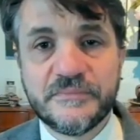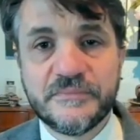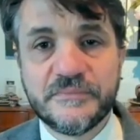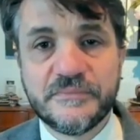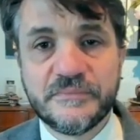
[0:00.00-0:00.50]

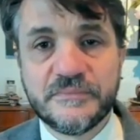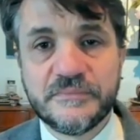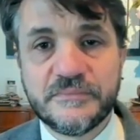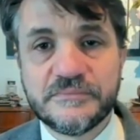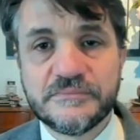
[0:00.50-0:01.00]

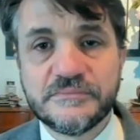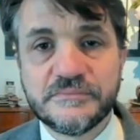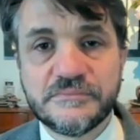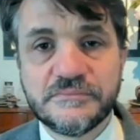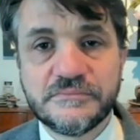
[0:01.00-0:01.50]

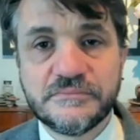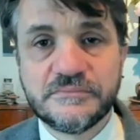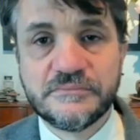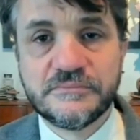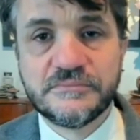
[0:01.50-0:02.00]

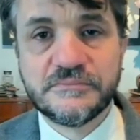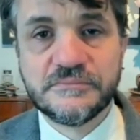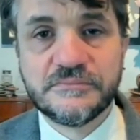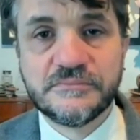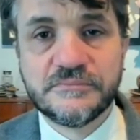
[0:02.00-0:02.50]

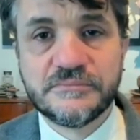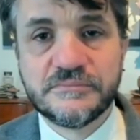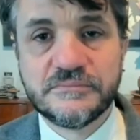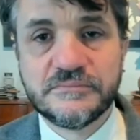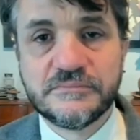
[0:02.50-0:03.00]

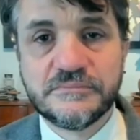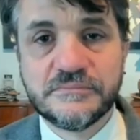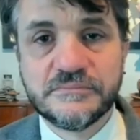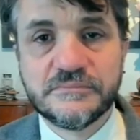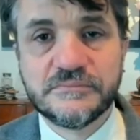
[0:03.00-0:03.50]

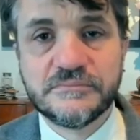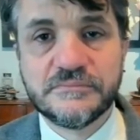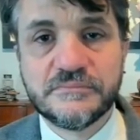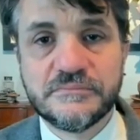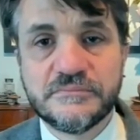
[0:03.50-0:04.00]

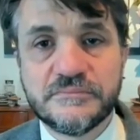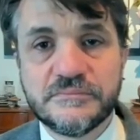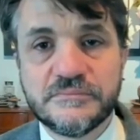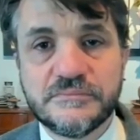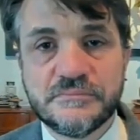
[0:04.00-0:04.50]
[no speech]